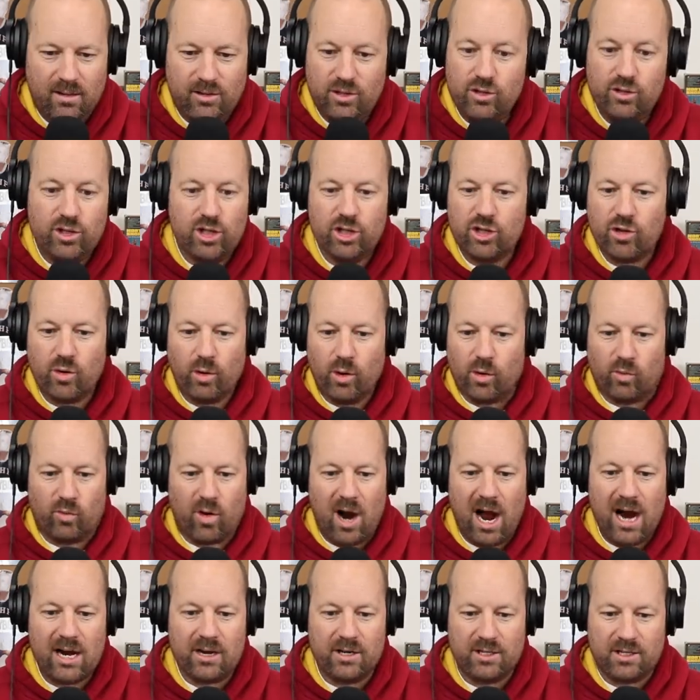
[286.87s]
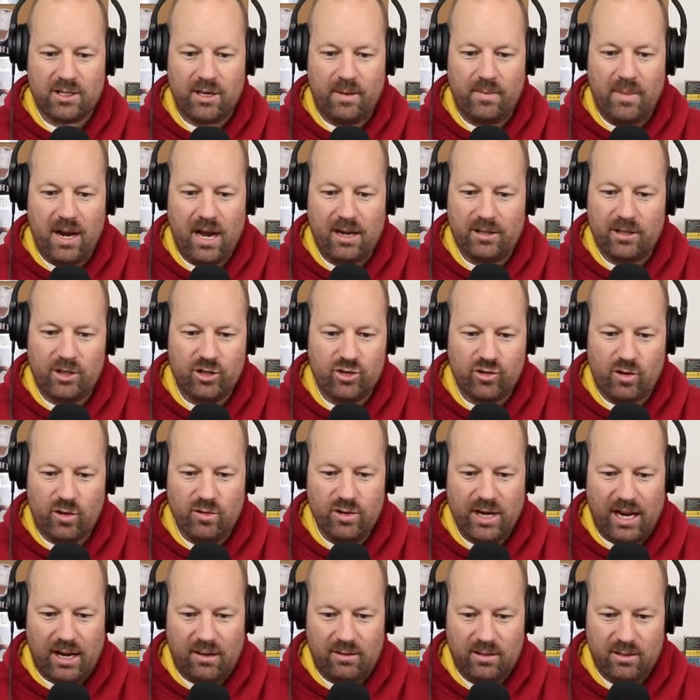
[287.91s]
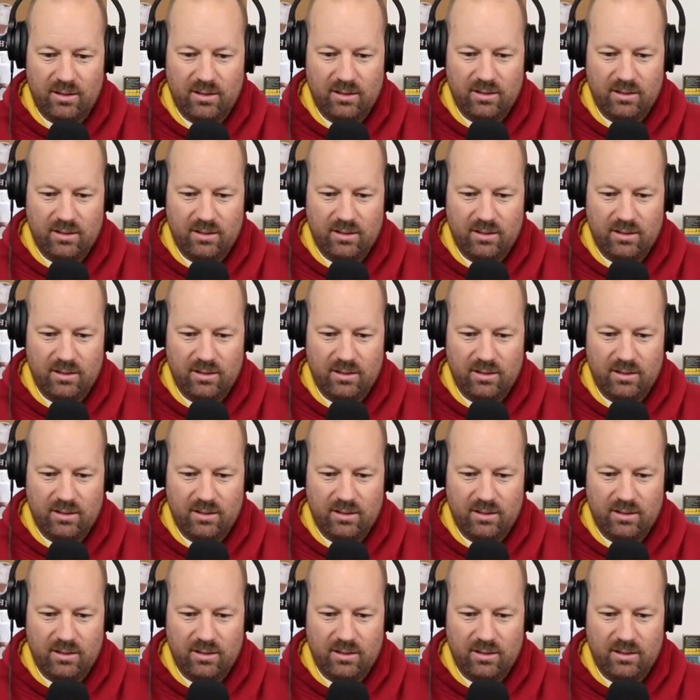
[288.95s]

Dude, just throw a rock or something. Knock the drone down.